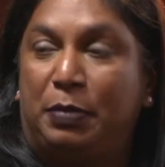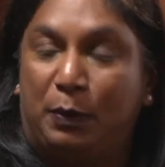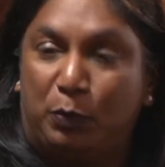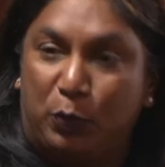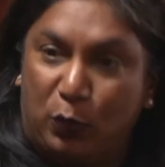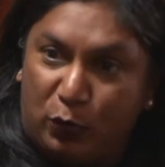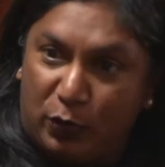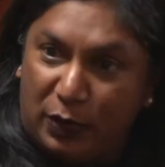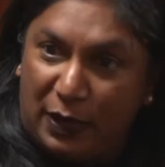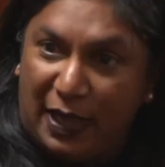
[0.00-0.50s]

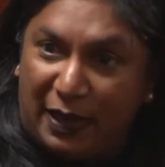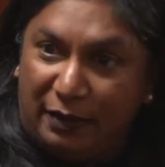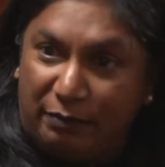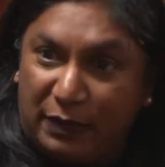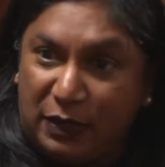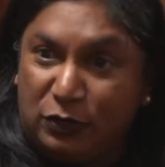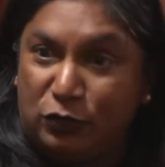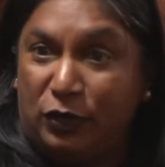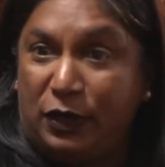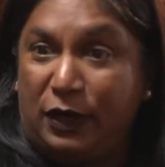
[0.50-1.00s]
people would like
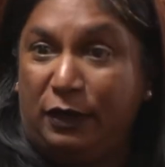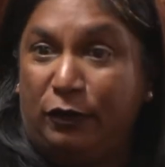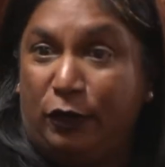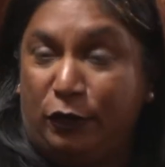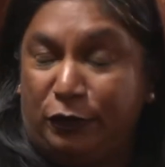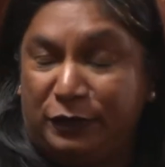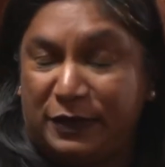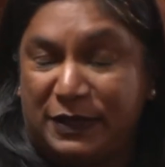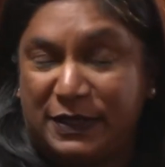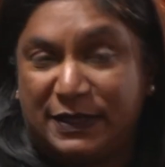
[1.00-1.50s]
me to leave
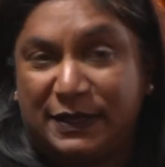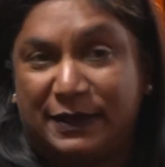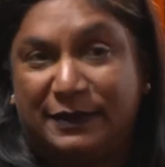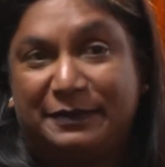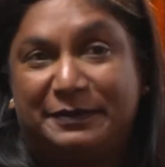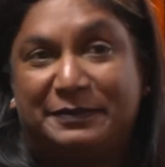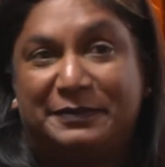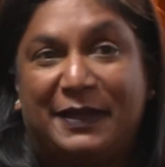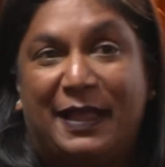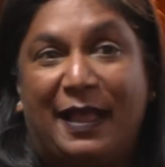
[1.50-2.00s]
office.
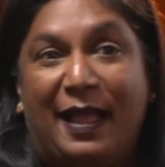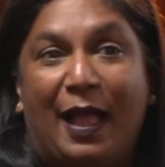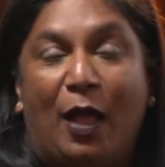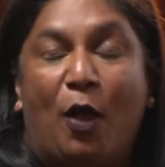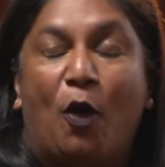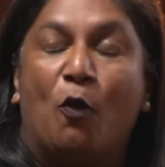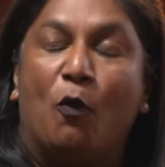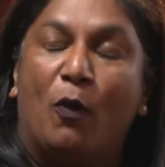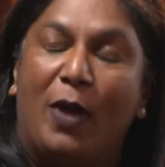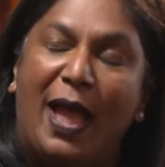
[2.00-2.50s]

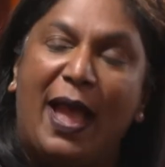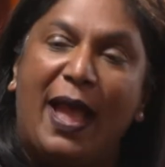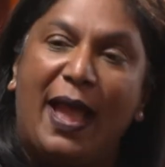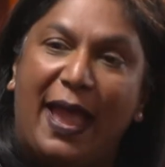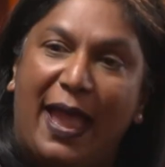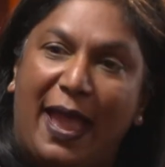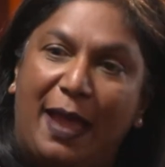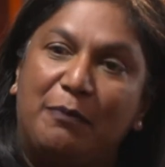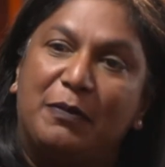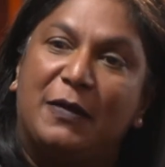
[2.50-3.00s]
Where
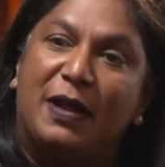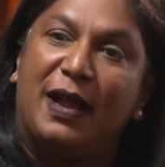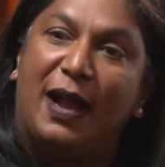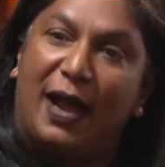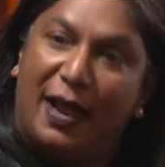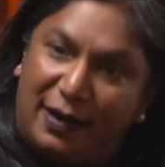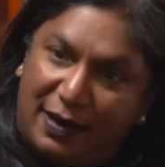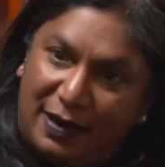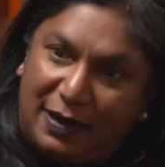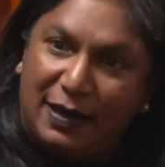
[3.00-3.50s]
I am
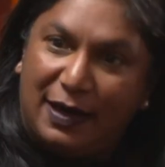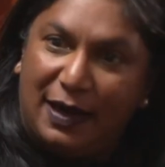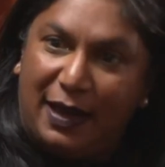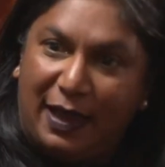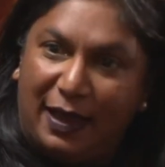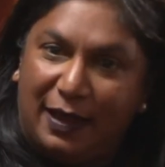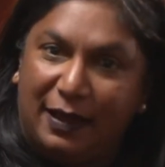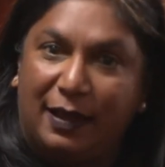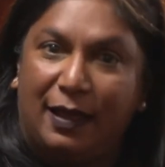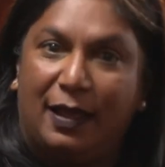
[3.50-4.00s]

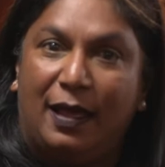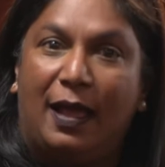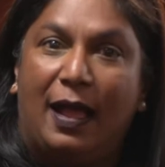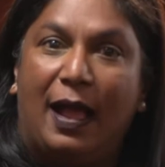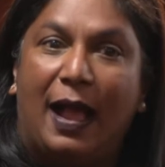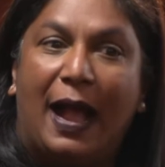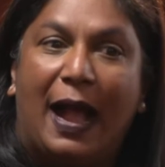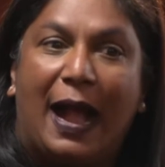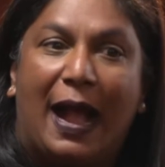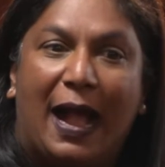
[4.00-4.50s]
currently,
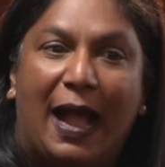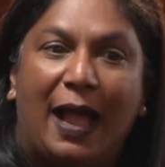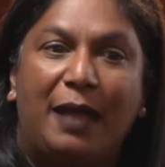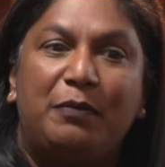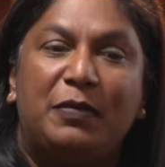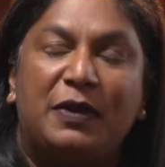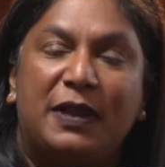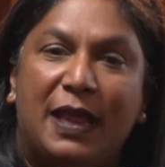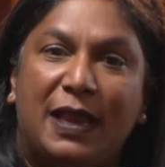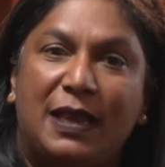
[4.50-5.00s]

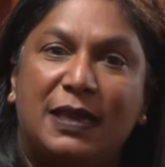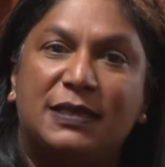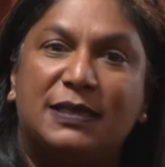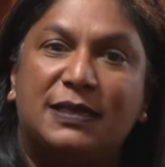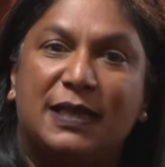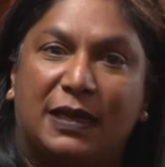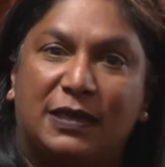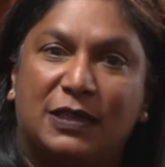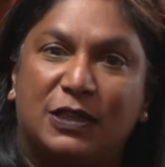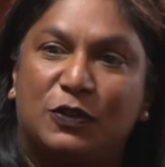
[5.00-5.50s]
I'm really
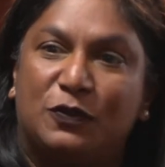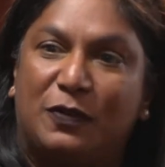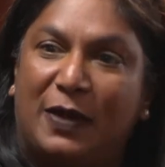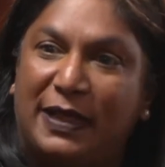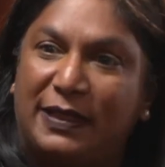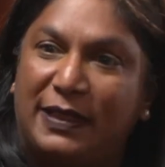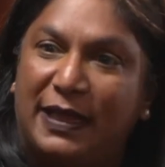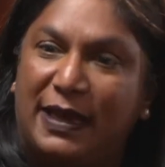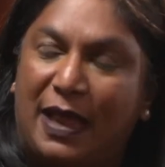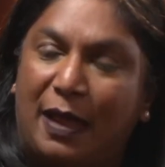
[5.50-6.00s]

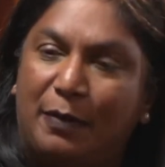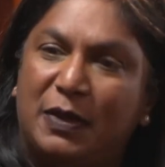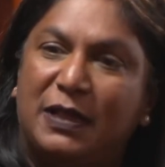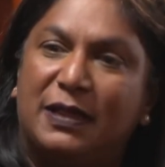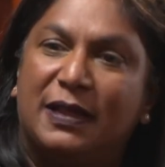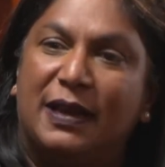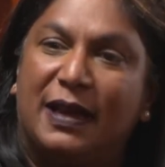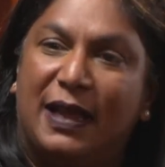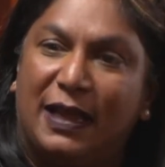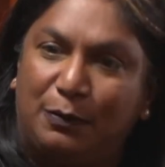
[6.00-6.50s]
satisfied that I'm
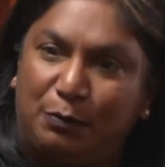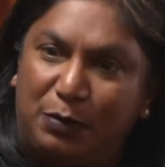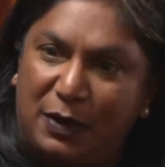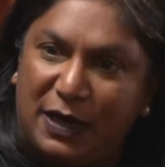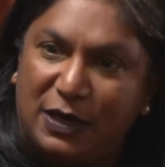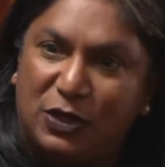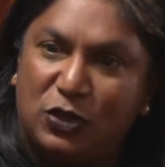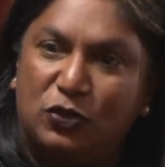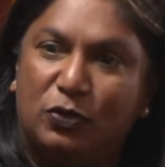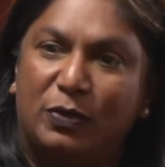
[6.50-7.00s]
in the right
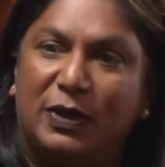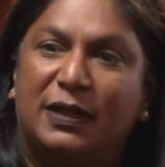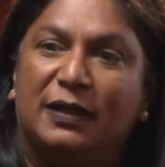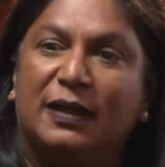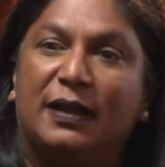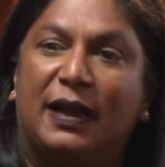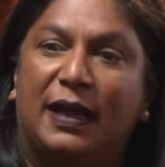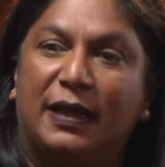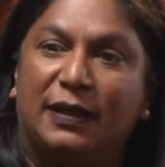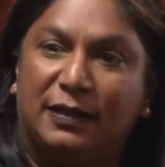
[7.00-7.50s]
place doing
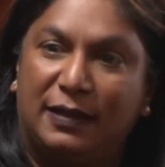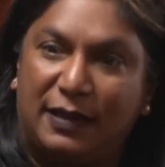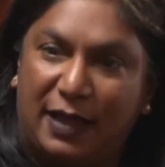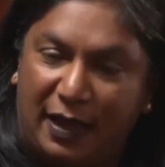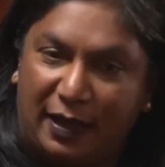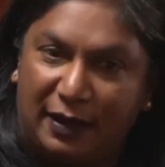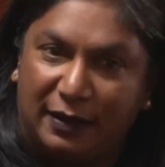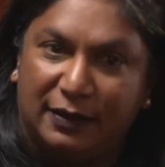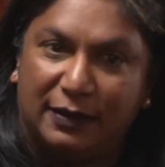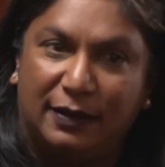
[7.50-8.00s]
the right
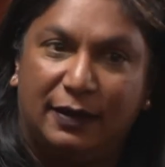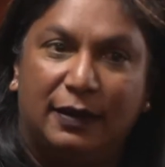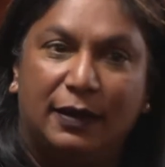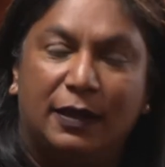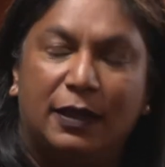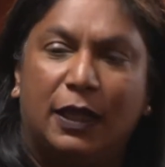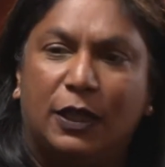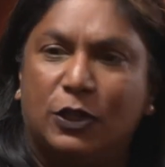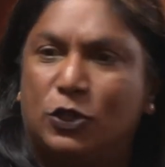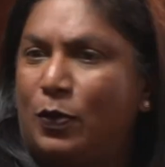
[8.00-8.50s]
thing.
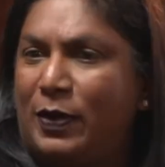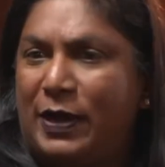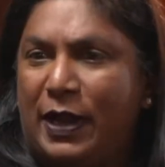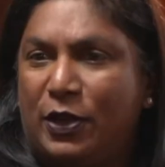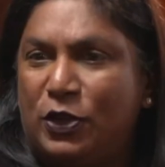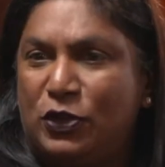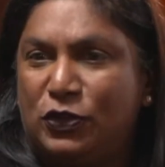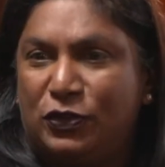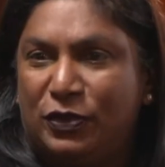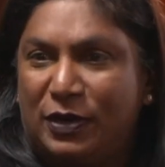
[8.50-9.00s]
And so when I
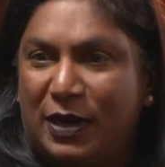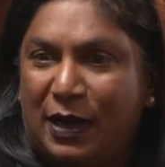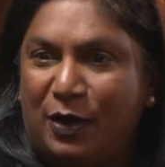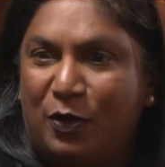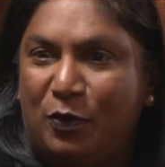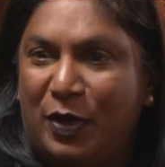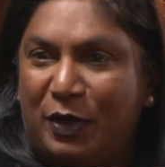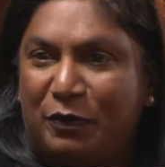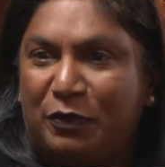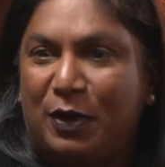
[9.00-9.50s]
used to run
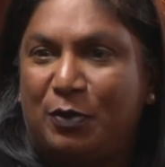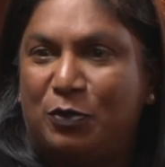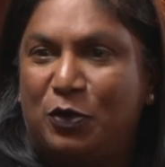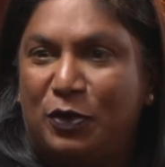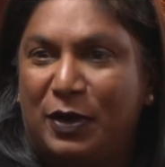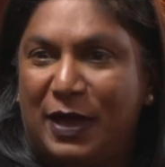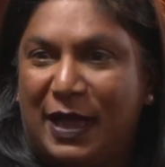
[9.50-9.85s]
away from you